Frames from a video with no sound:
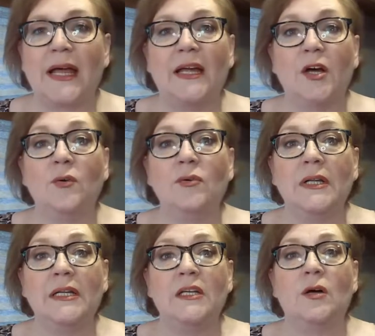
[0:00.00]
I
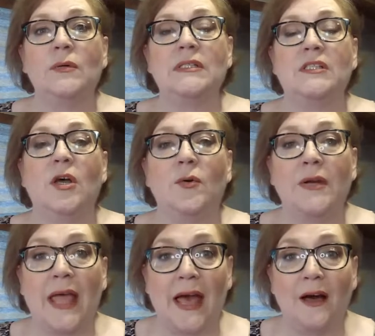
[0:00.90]
only know it's so
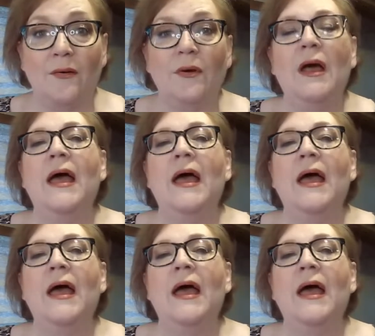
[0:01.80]
now,